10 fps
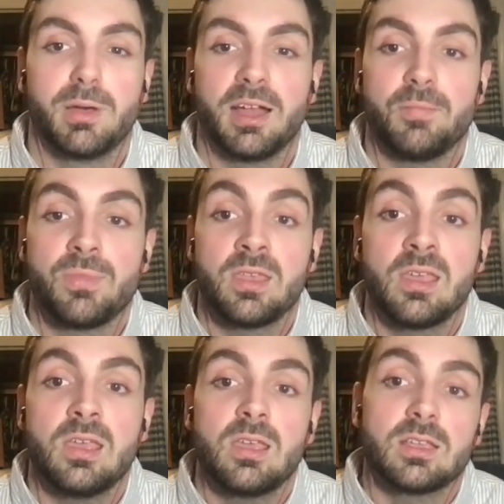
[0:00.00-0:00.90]
but
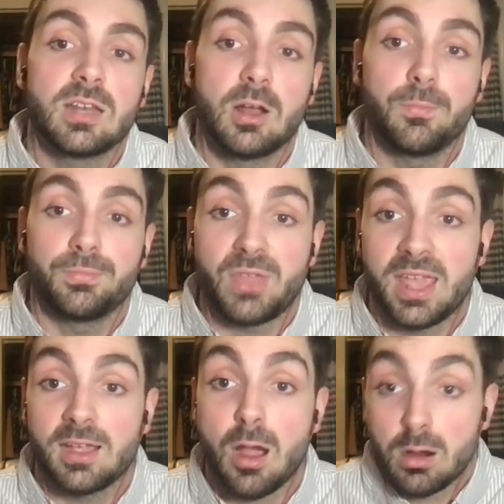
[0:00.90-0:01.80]
you know,
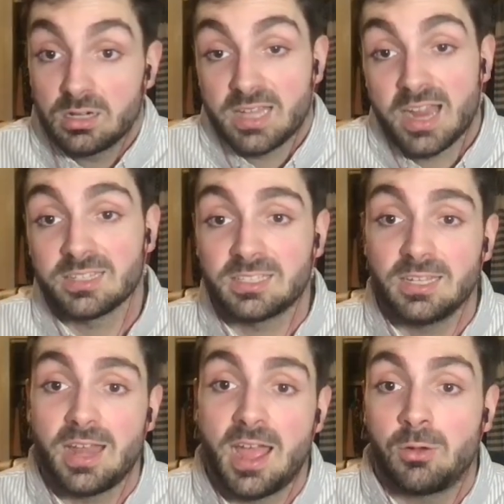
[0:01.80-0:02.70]
they are a dynasty
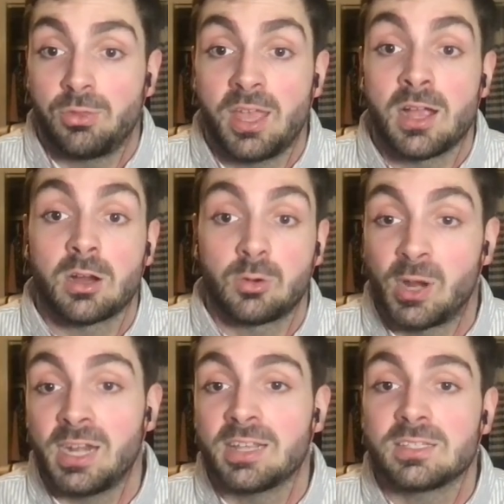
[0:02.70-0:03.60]
now. They are
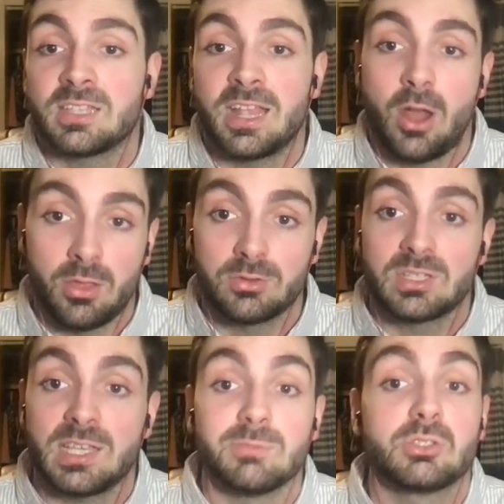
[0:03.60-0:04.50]
greatness, and other
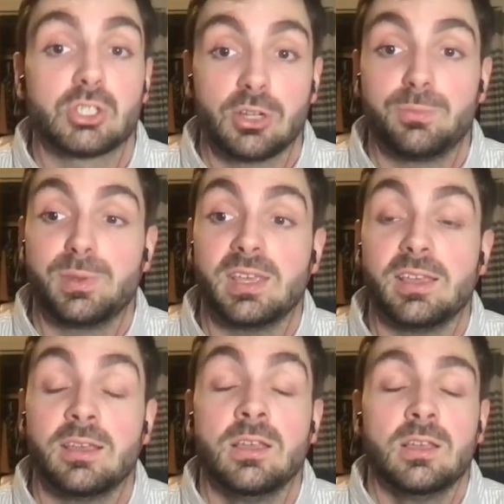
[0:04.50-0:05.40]
teams should
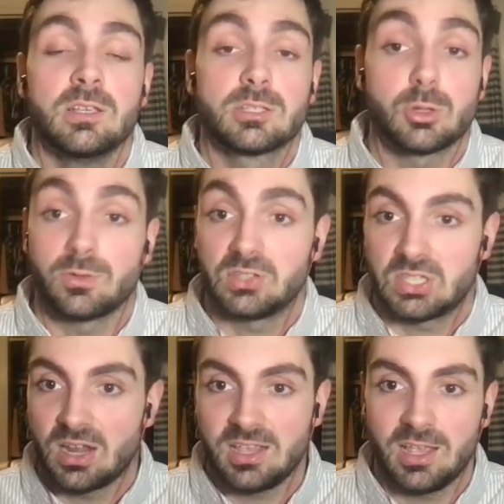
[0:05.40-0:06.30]
be sort of
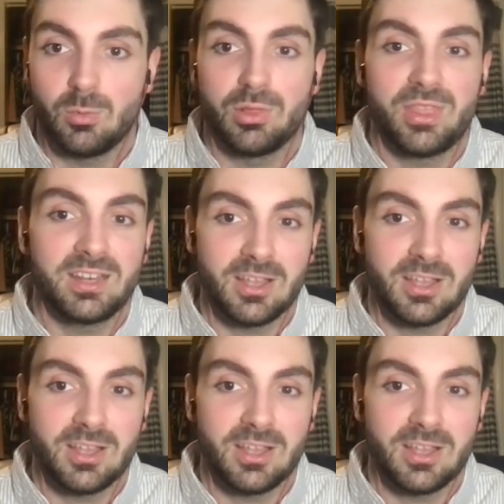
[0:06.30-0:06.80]
studying what they